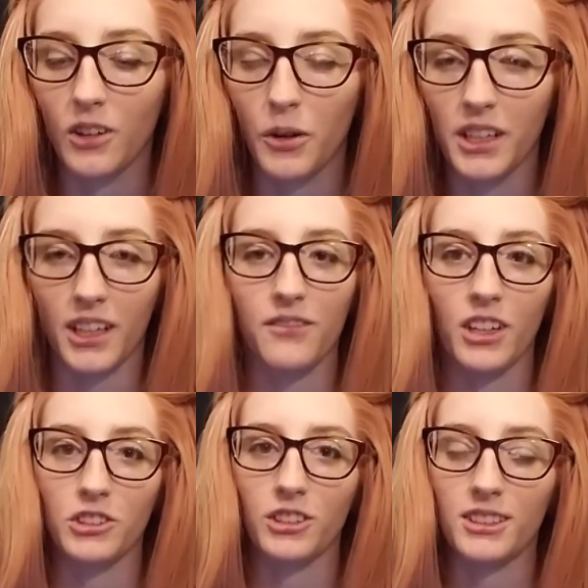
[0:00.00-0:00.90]
going to
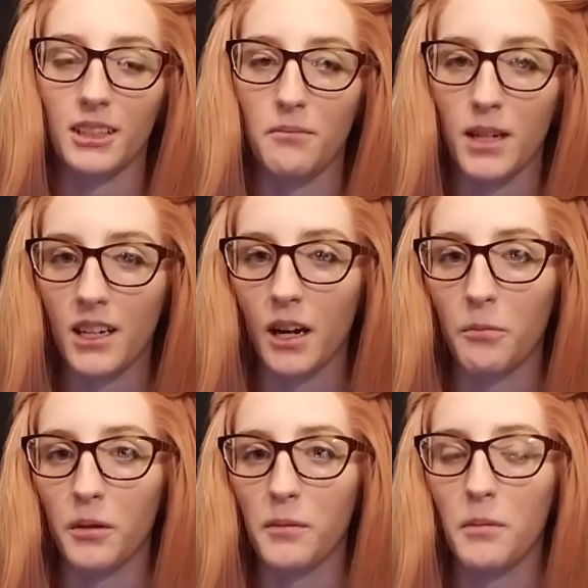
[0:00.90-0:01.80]
conventions and meeting
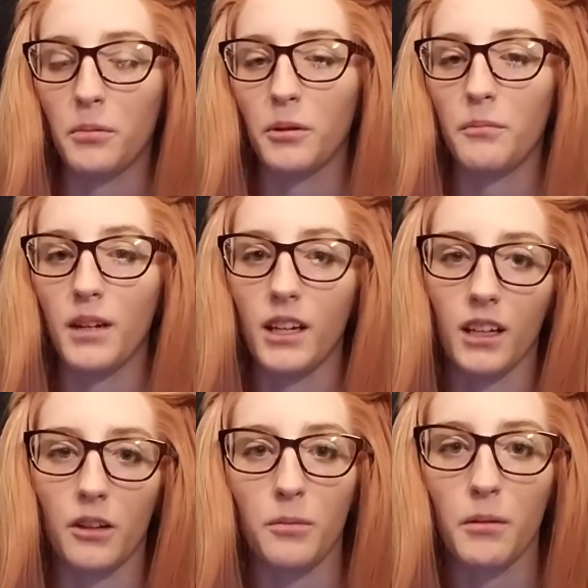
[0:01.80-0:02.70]
up with people and meeting
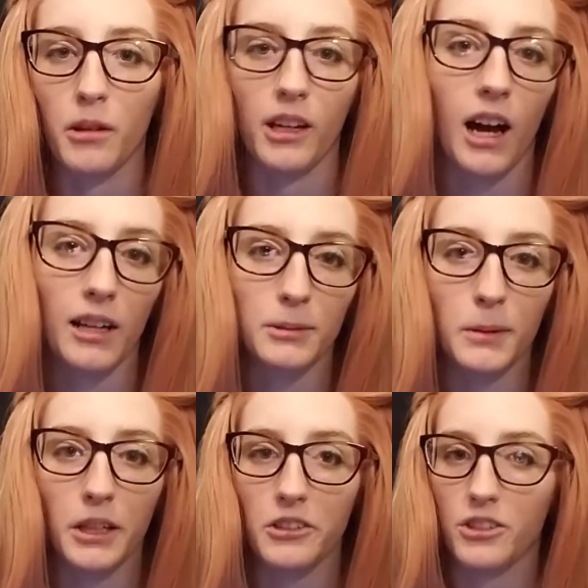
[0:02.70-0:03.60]
other people that
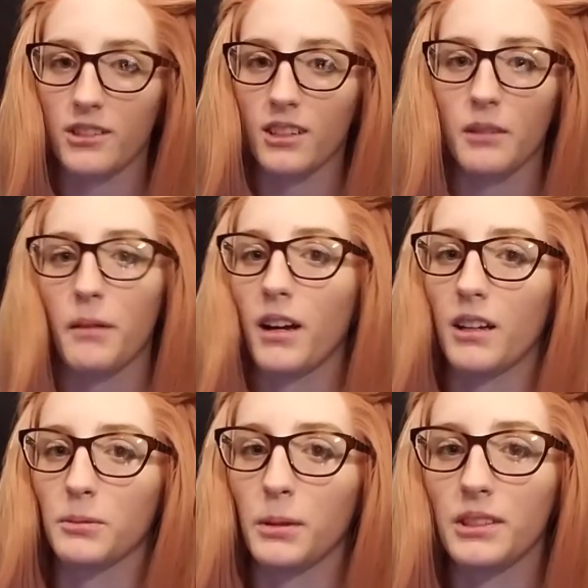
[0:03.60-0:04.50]
cosplay or just like my
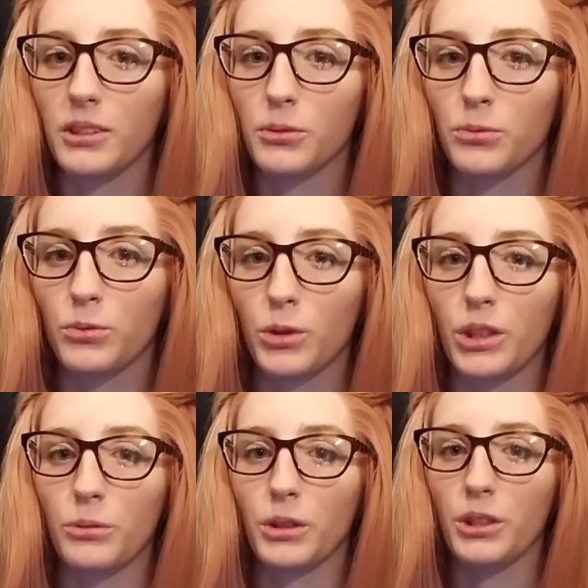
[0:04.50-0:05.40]
cosplays is
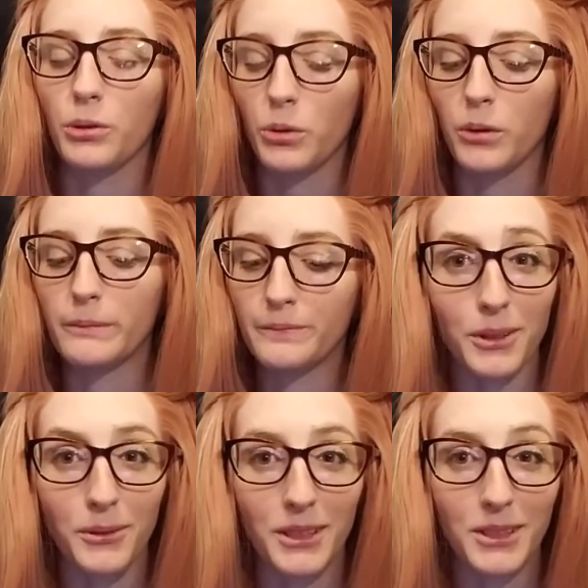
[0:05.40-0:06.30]
really, really cool.
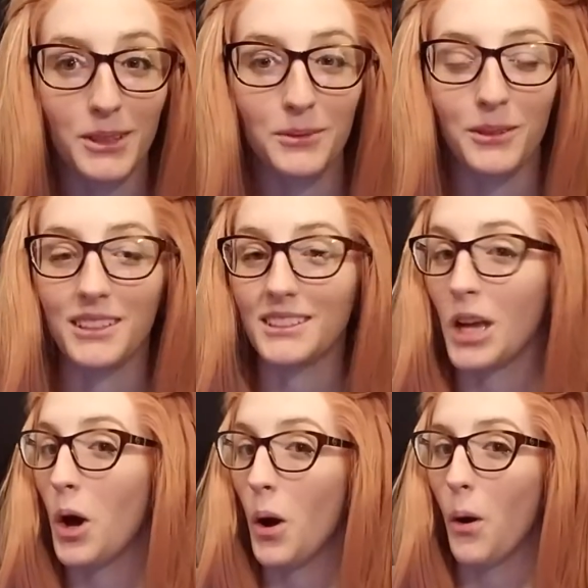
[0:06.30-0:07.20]
Third question was,
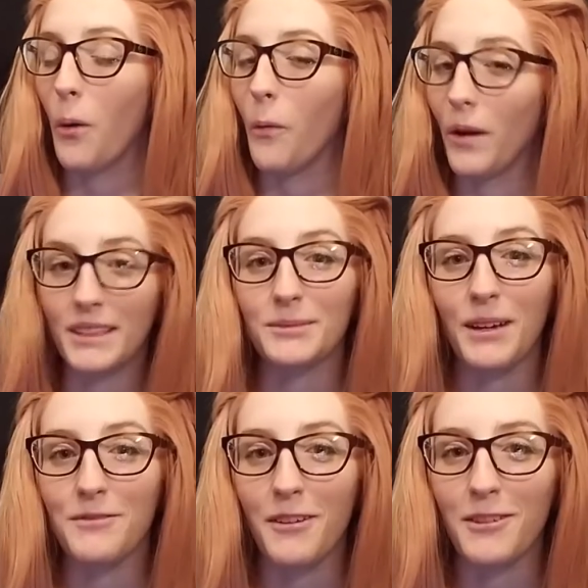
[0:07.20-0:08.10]
what is
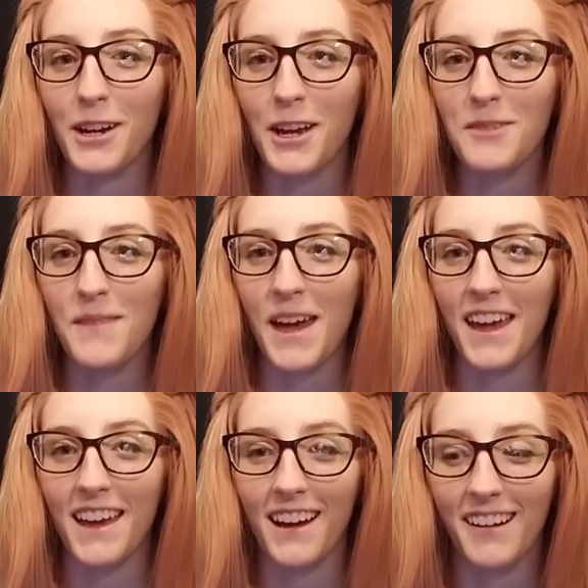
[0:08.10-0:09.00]
my favorite anime?